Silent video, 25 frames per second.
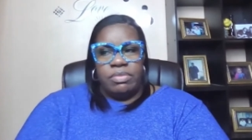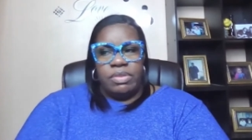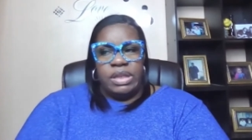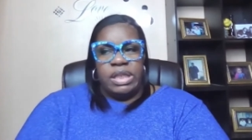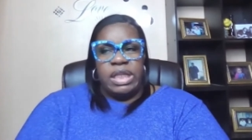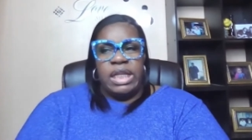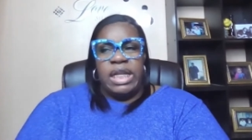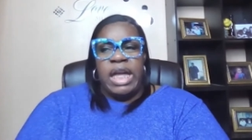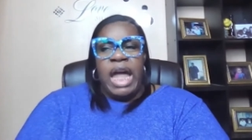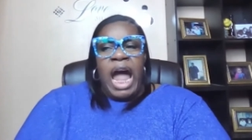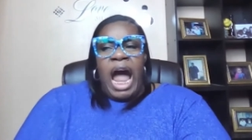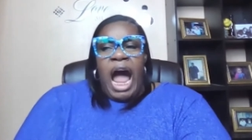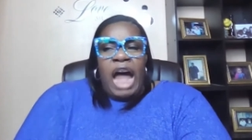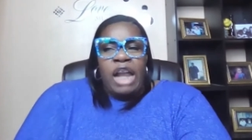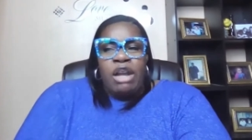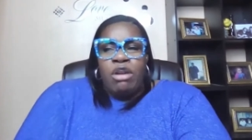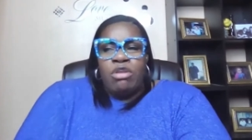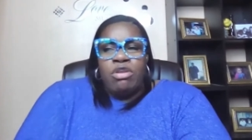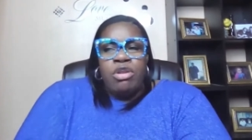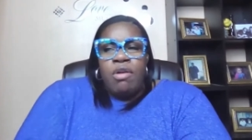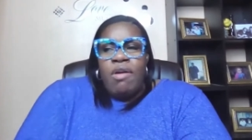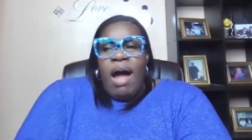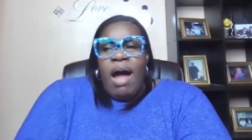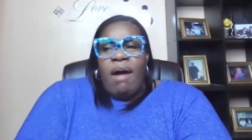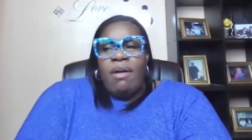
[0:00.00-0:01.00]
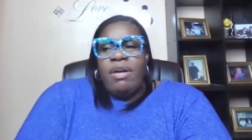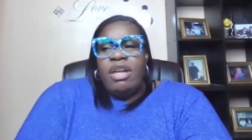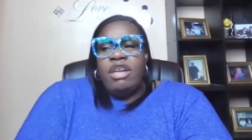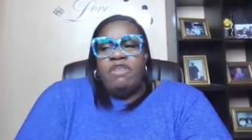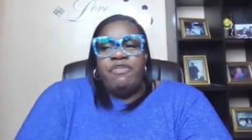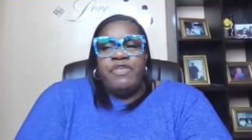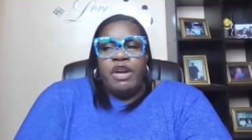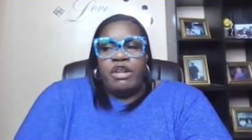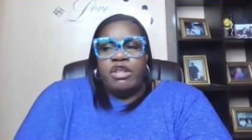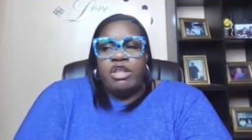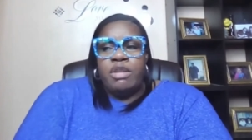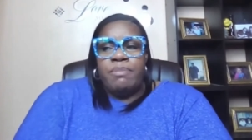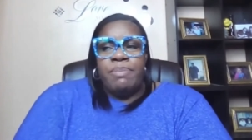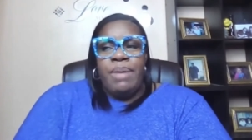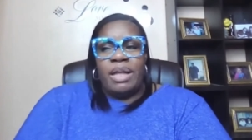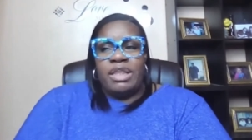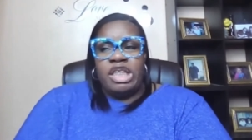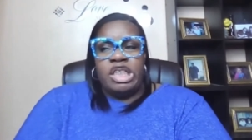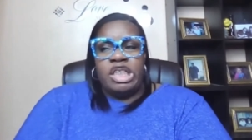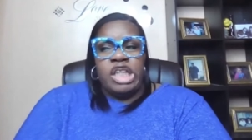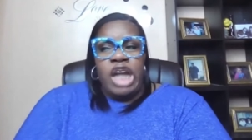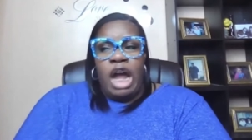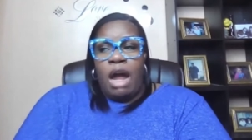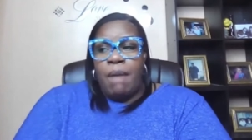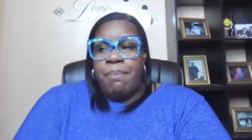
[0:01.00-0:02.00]
See, I don't know how he felt
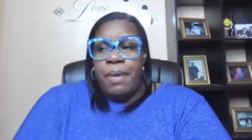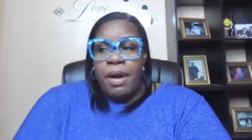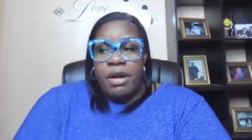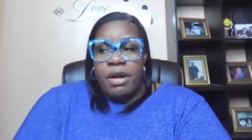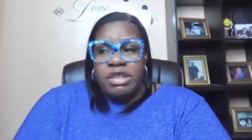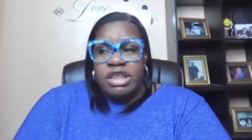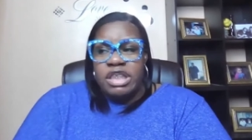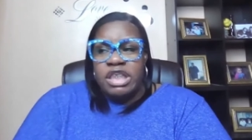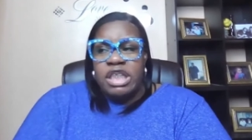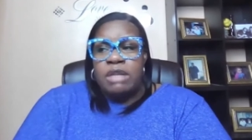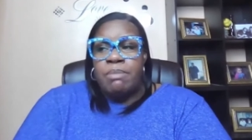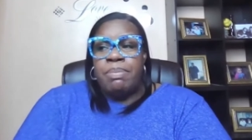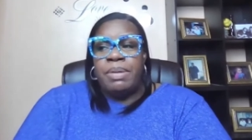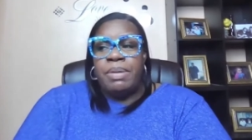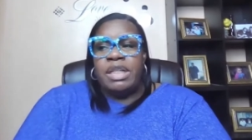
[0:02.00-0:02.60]
about the job personally,